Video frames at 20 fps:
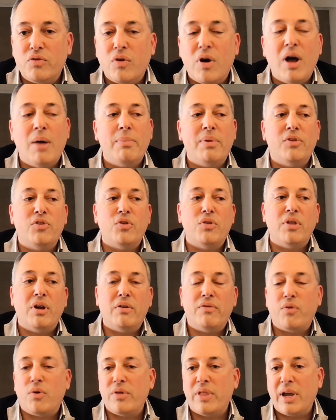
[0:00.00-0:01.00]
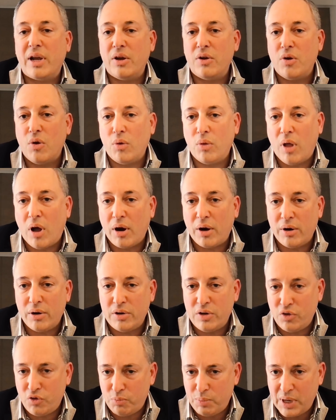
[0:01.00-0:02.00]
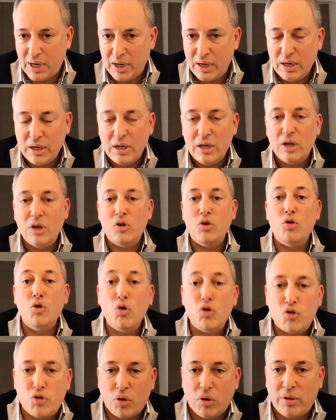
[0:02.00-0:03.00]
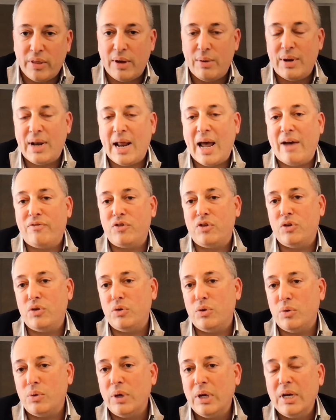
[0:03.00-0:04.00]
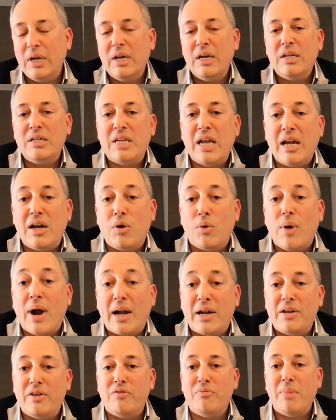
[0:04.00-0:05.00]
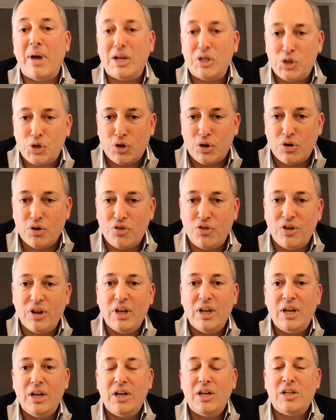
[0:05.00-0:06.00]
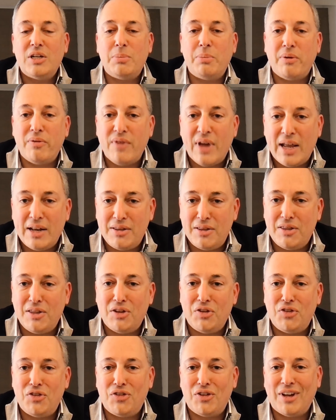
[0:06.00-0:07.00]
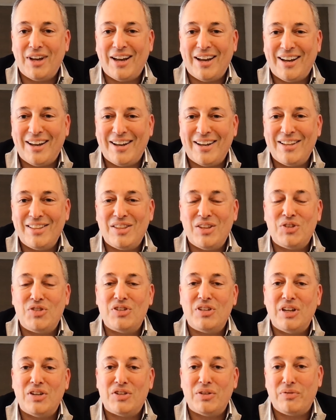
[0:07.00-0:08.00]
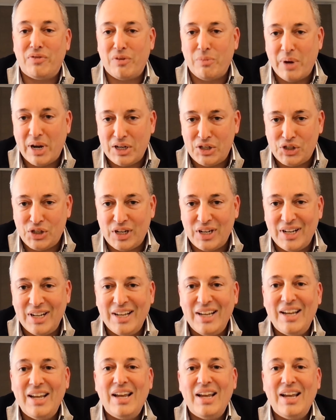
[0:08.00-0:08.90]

of Trump, and so therefore they could no longer just be neutral. They would have to take corrective measures to prevent this uh, this disinformation.